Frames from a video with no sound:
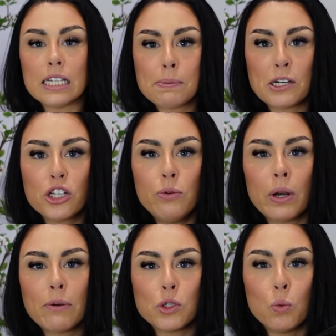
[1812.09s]
And especially
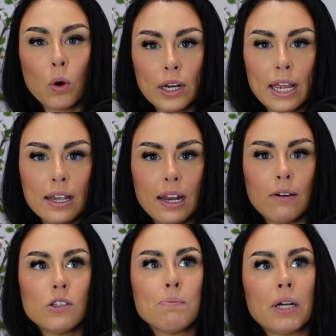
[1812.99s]
when I was working and
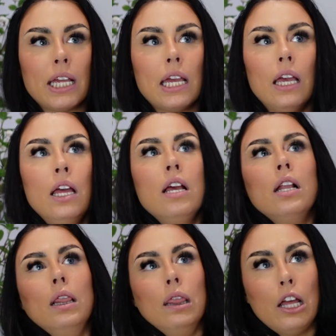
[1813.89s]
I was bringing
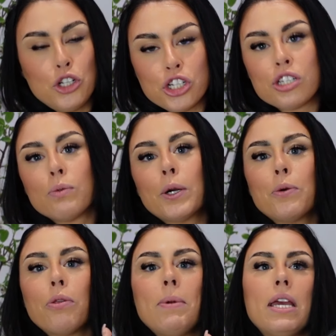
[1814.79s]
lunches to work
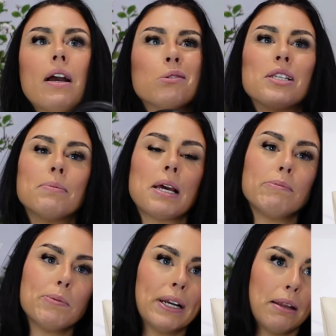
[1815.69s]
with me, I was
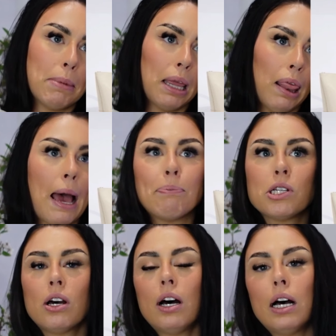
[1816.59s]
sometimes bringing my
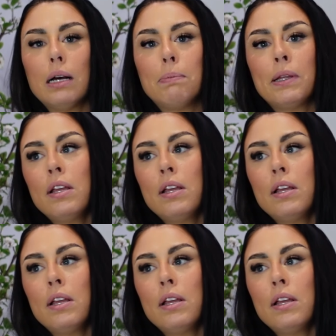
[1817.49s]
laptop,